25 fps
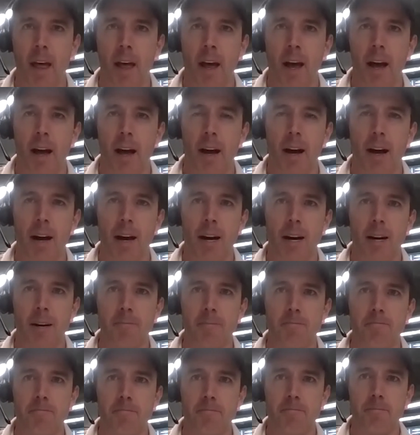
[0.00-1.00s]

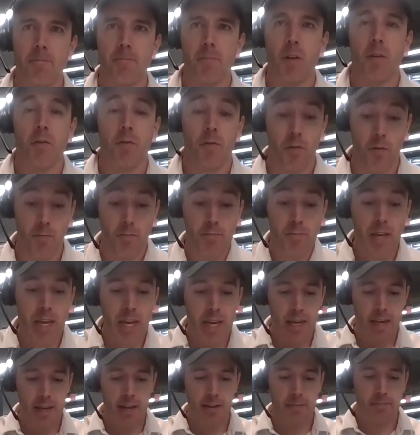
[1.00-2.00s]
For me,
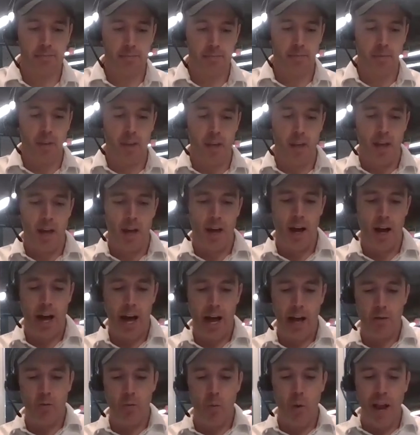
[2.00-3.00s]
I
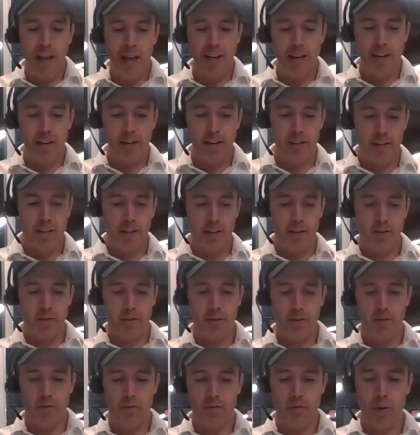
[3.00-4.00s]
waited until the
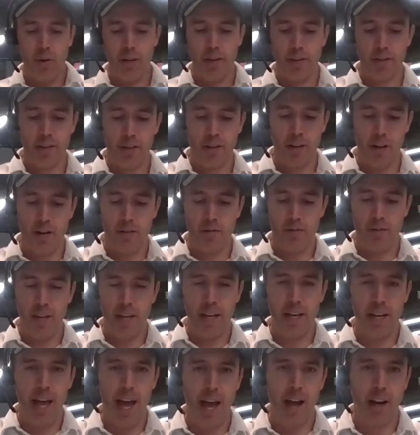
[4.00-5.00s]
risk of
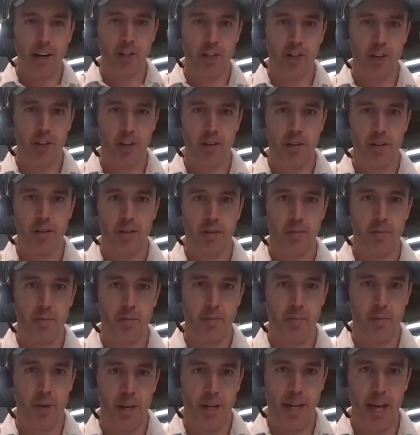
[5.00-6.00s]
inaction
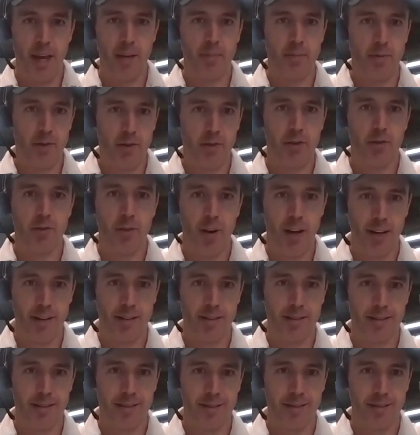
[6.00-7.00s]
became too great.
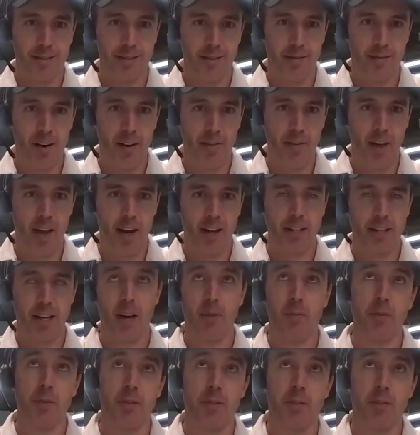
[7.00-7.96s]
Right. That is, I was